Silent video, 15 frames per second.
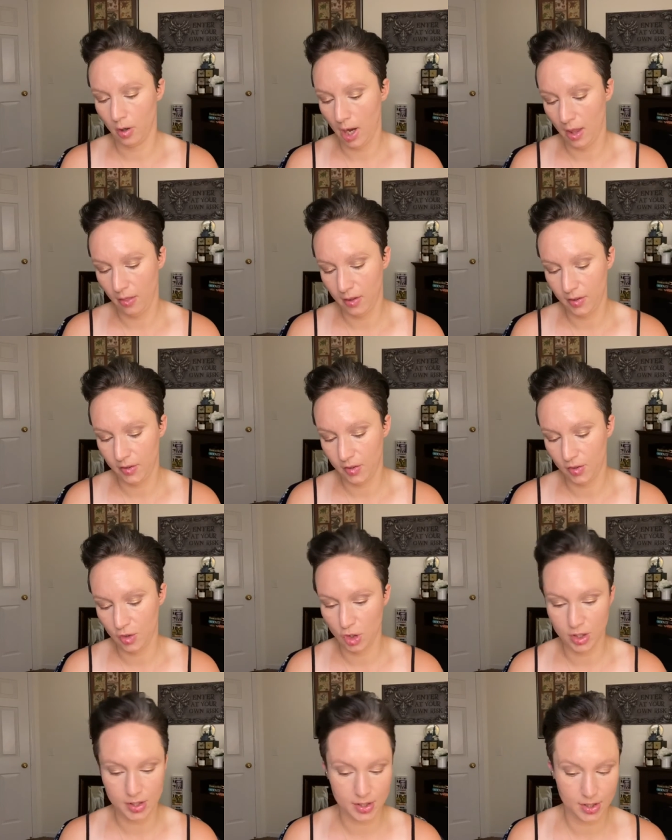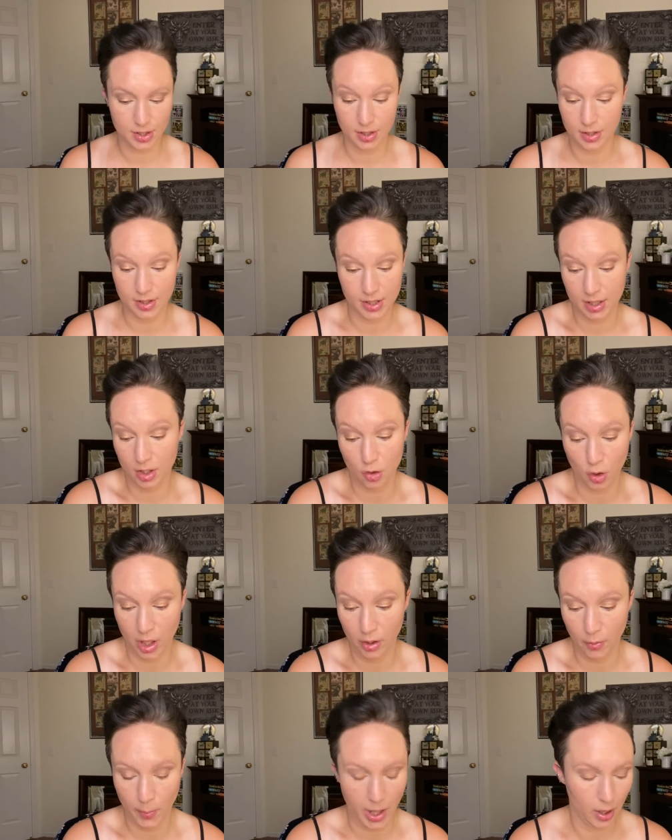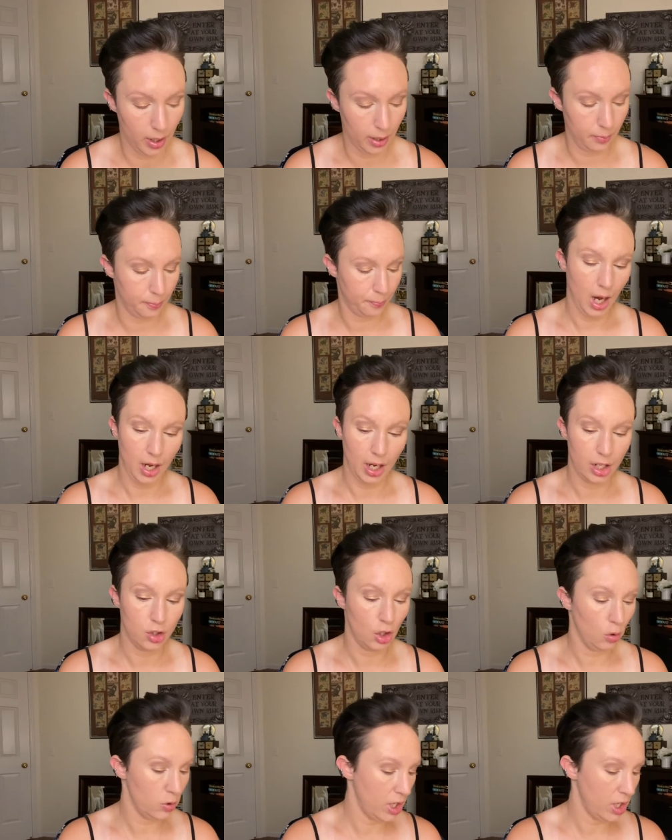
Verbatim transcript: And this is just, this is in transparent. And I don't